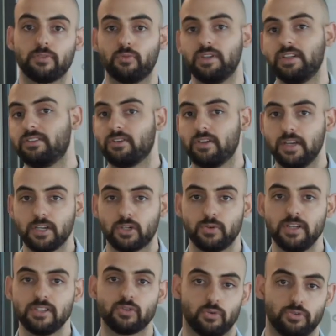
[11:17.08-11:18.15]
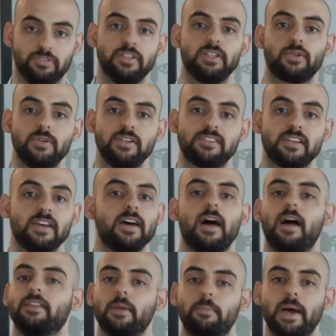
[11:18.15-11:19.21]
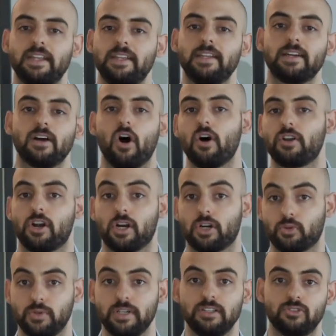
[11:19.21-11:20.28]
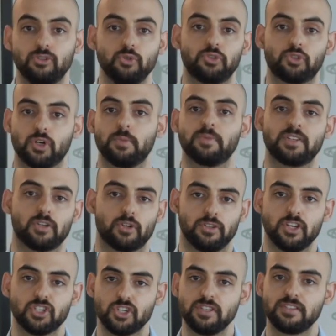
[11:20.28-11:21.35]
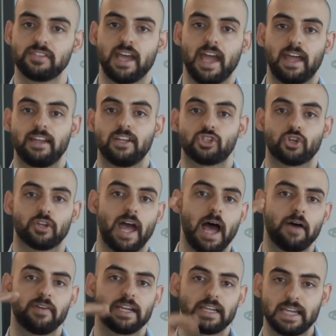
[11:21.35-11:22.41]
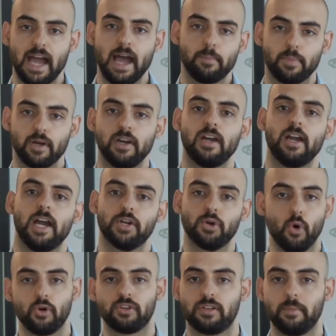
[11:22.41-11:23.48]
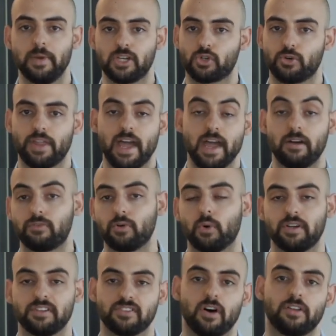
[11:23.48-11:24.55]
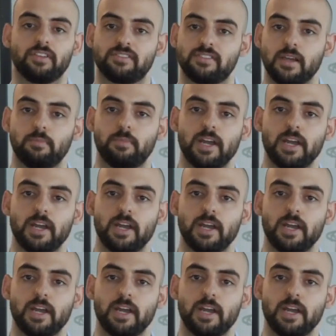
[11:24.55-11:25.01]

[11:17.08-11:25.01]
if we need to increase or decrease depending on our agreed to terms and conditions, and it should have a cap in order to make sure that everyone is on the same